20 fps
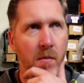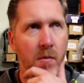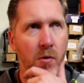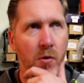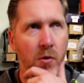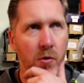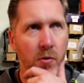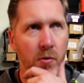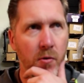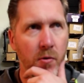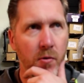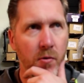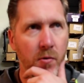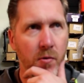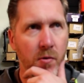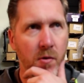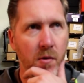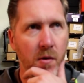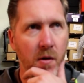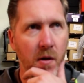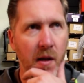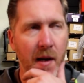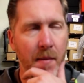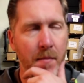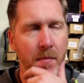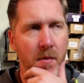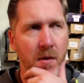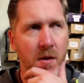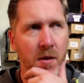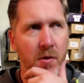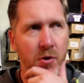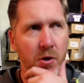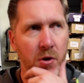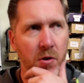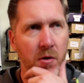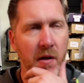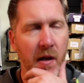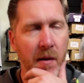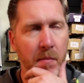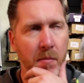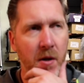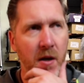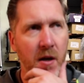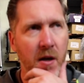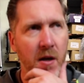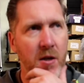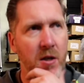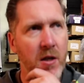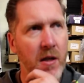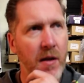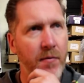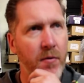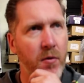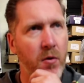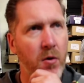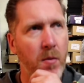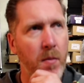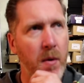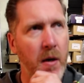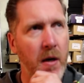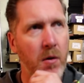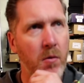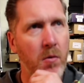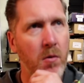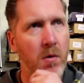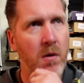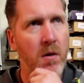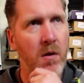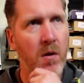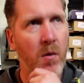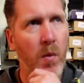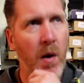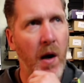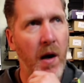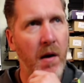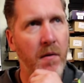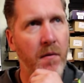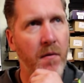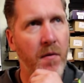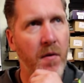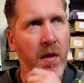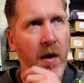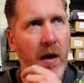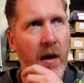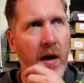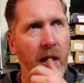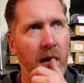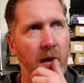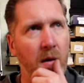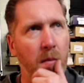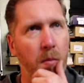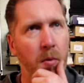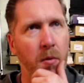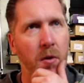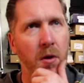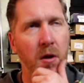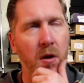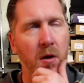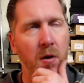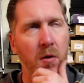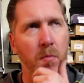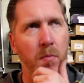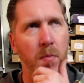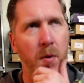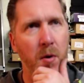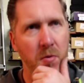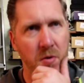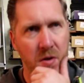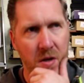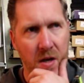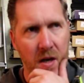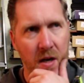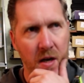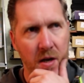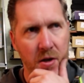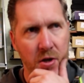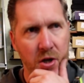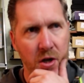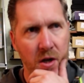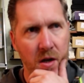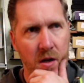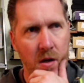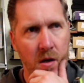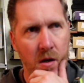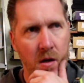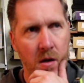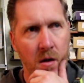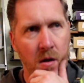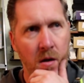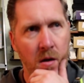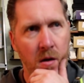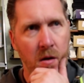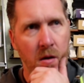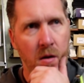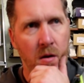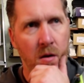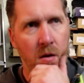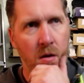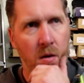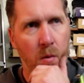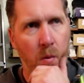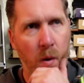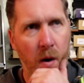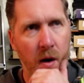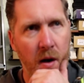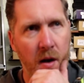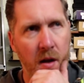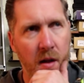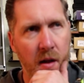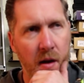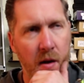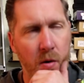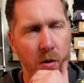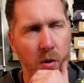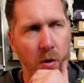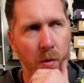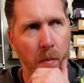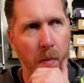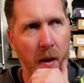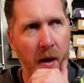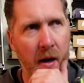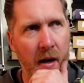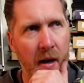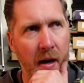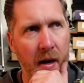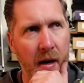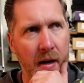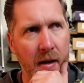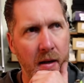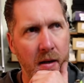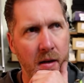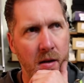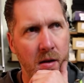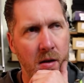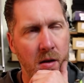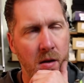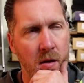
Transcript: old dual lambda gauge will have to come out, and the wiring for that, put the new boost gauge in, wire that up and